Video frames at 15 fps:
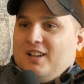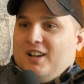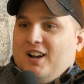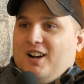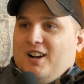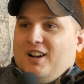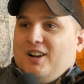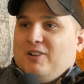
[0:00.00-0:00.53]

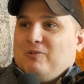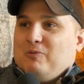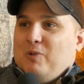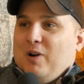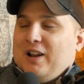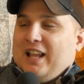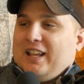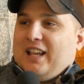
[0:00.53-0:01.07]

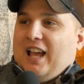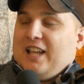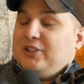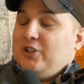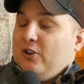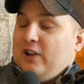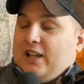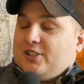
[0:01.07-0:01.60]
One, I
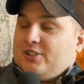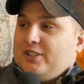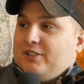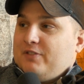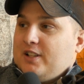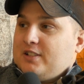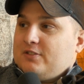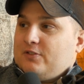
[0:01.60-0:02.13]
don't actually
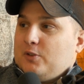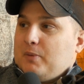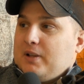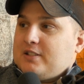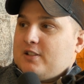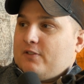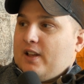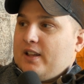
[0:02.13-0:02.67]
invest for
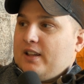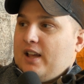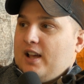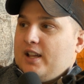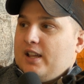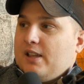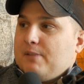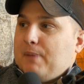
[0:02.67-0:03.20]
myself.
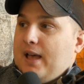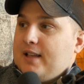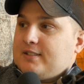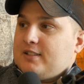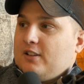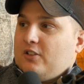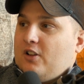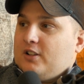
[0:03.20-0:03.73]
I pass
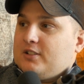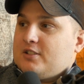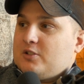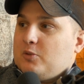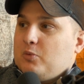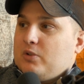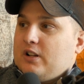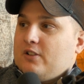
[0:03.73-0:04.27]
it along to
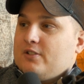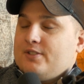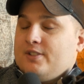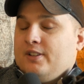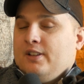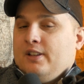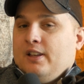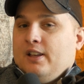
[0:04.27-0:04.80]
someone else.
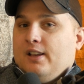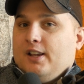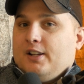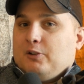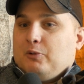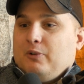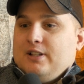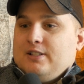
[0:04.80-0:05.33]
And
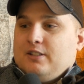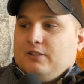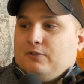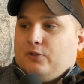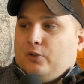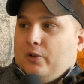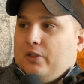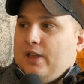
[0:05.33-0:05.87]
a reason
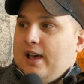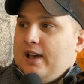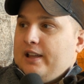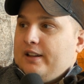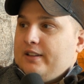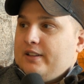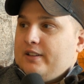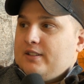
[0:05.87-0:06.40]
for that
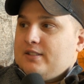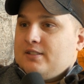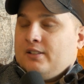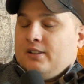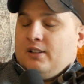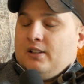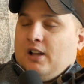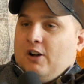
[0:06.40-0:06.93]
is,
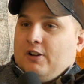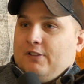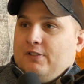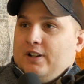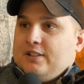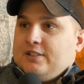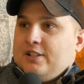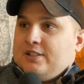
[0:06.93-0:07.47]
I'll give
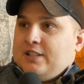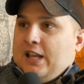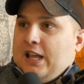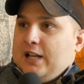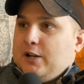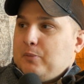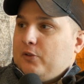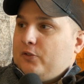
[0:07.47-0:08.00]
you just say I
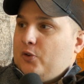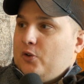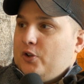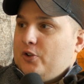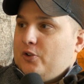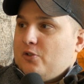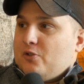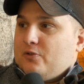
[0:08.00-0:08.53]
had a
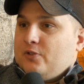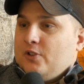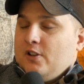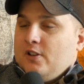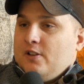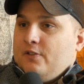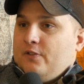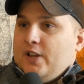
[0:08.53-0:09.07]
portfolio of
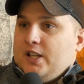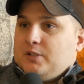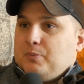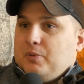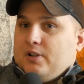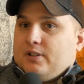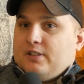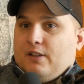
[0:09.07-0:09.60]

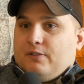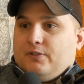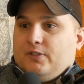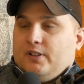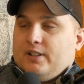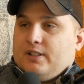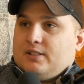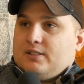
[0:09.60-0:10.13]
Facebook,
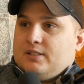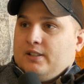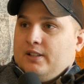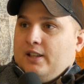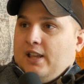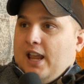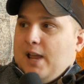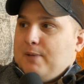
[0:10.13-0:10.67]
Netflix,
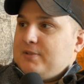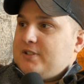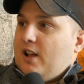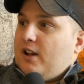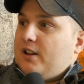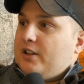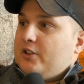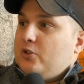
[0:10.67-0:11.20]

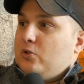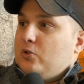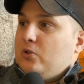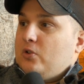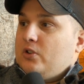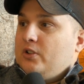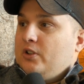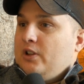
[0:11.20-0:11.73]
Amazon, and
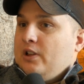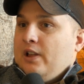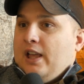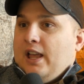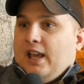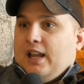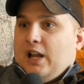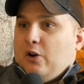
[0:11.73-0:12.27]
Google.
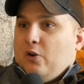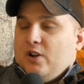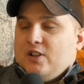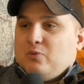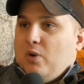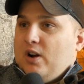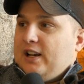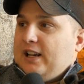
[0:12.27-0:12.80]
And I always
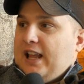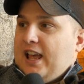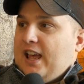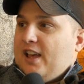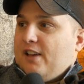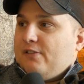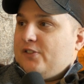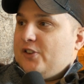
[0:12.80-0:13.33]
wanted to
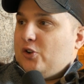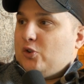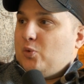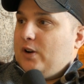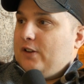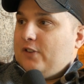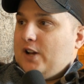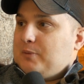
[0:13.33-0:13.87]
have
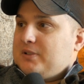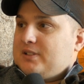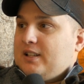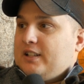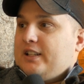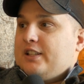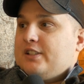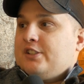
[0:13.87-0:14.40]

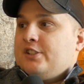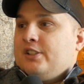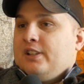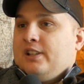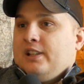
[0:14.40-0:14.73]
25% each.